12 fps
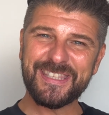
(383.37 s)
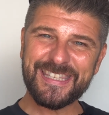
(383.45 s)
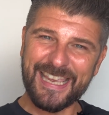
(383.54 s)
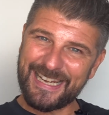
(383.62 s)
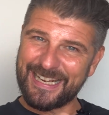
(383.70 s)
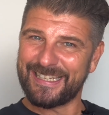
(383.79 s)

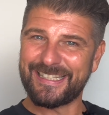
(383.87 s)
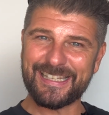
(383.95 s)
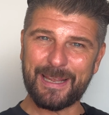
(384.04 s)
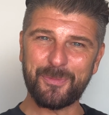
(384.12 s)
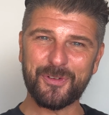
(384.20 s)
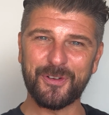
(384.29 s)
technically
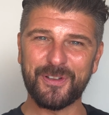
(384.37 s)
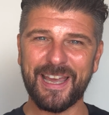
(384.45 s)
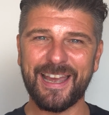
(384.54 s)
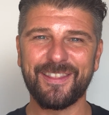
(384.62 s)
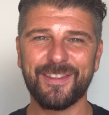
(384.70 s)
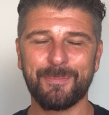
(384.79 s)
step through
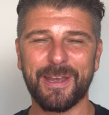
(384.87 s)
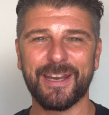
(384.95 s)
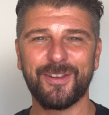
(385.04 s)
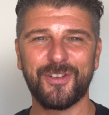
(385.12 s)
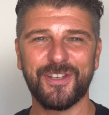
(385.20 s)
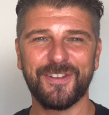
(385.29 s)
that and the
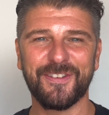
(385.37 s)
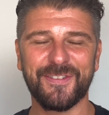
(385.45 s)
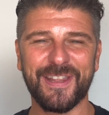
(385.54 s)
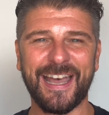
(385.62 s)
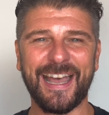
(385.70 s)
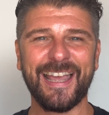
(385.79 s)
minutiae of
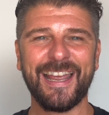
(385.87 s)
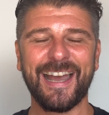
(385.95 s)
that